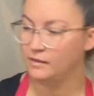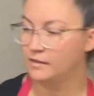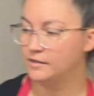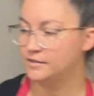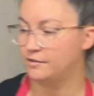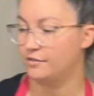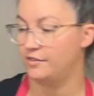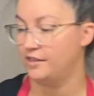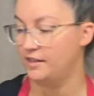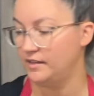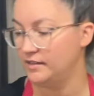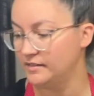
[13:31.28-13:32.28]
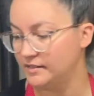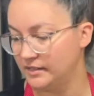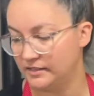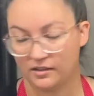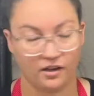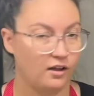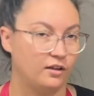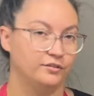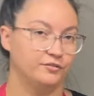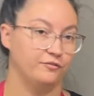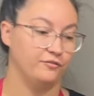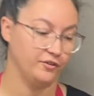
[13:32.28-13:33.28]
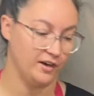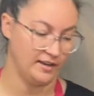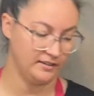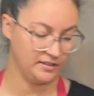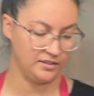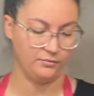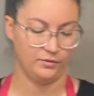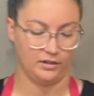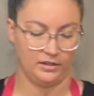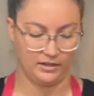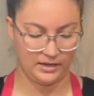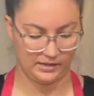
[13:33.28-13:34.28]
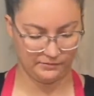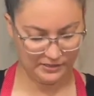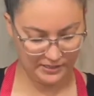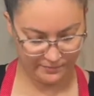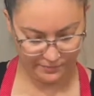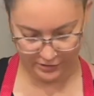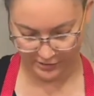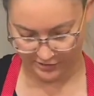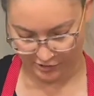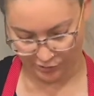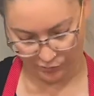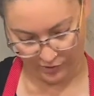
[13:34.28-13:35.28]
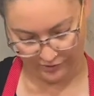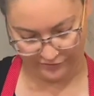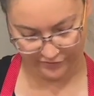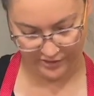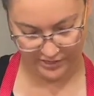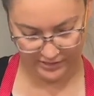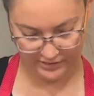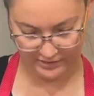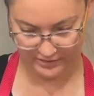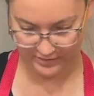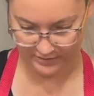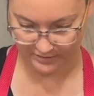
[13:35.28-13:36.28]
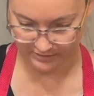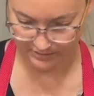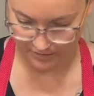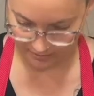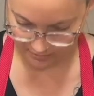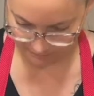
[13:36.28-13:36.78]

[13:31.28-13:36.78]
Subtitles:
So this is called Frit. We're gonna get deeper into what Frit is in a second,